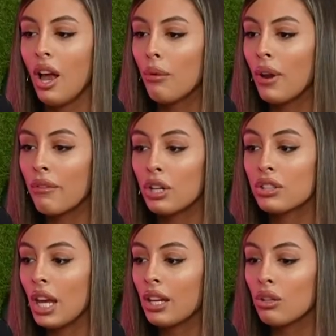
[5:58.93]
Whatever,
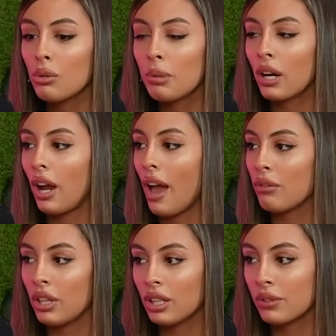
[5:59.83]
take an Uber,
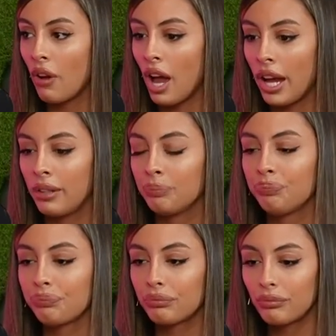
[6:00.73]
everything's fine.
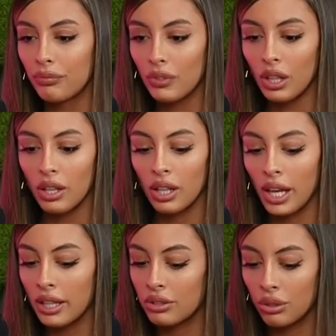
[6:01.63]

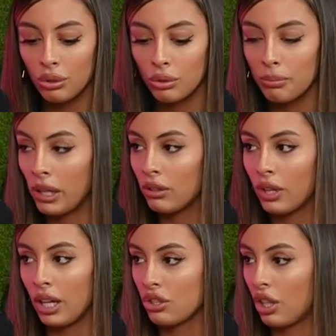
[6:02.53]
Get to my
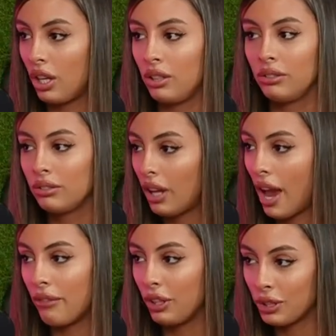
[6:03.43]
location,
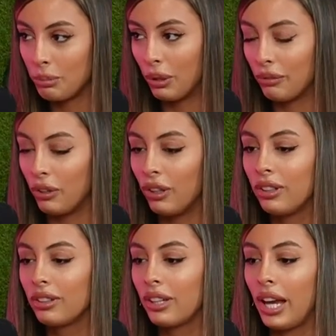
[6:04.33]
everything's beautiful.
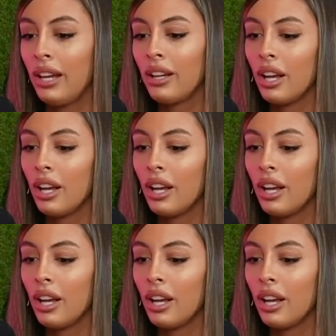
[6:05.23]
Okay?